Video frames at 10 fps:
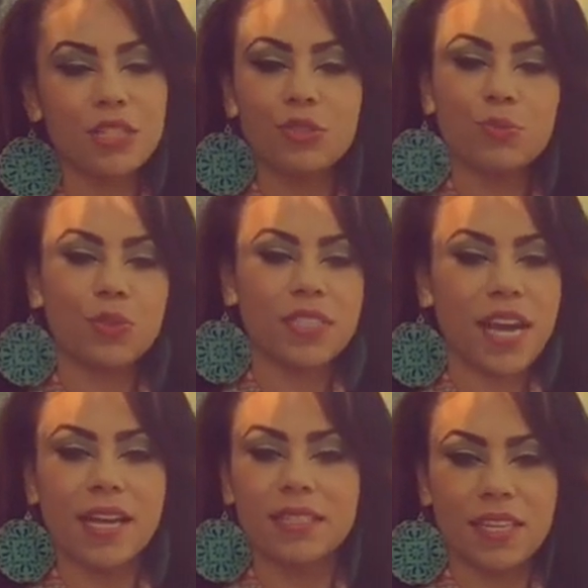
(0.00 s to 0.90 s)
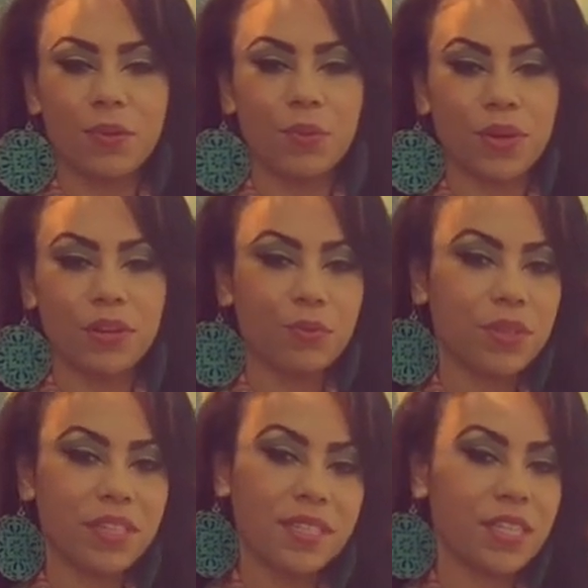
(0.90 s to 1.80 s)
to do more tasks at work
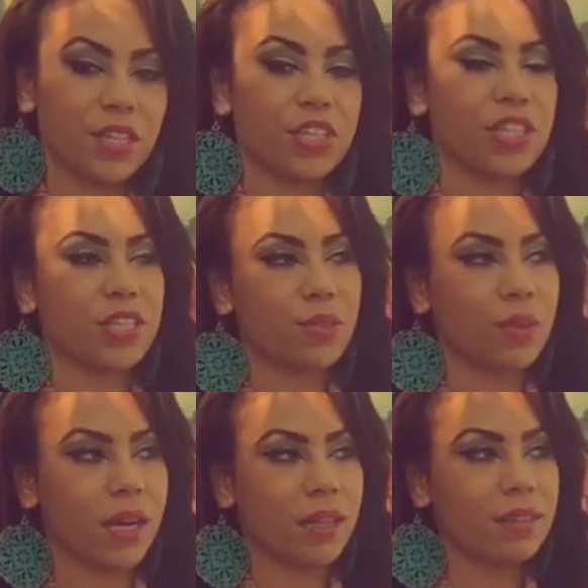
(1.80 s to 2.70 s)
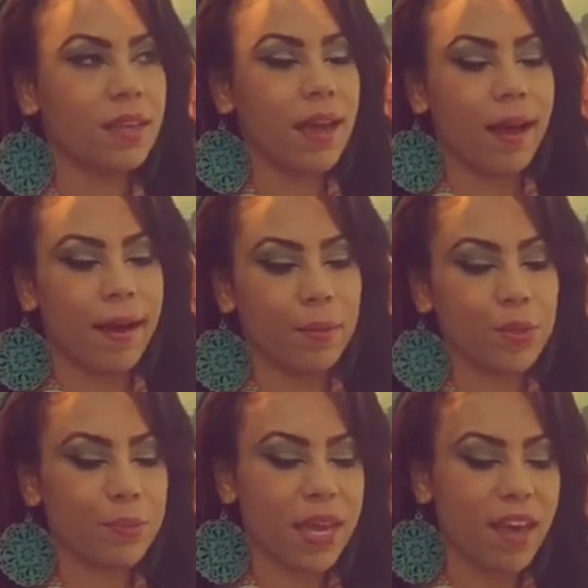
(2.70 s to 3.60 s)
with this energy as well.
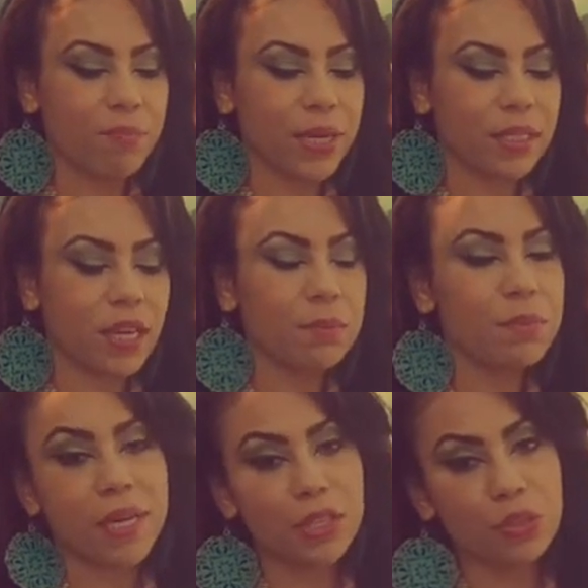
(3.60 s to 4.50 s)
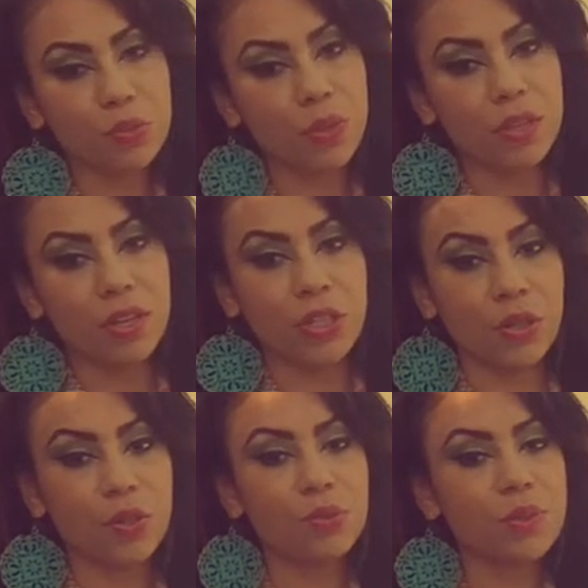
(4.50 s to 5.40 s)
You may have picked up some extra work on your
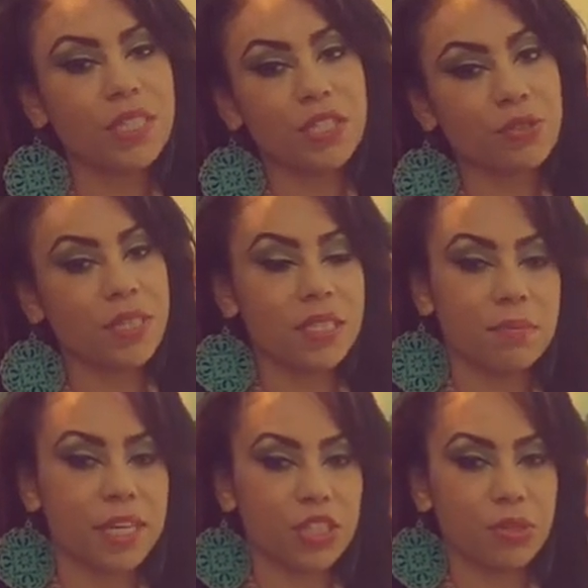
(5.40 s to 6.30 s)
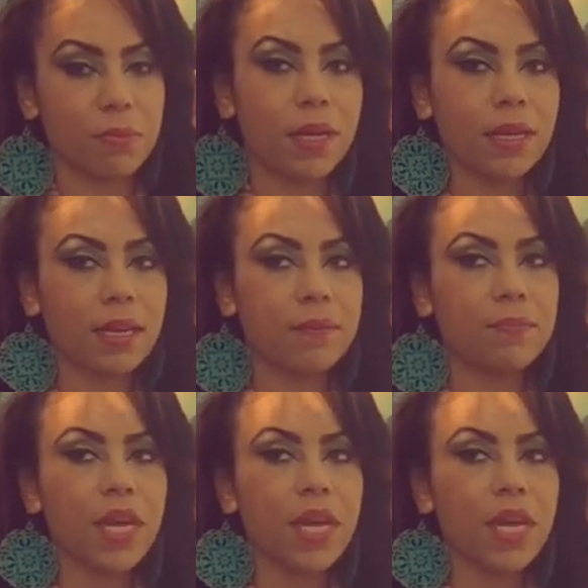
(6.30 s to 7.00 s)
own because you need some extra money.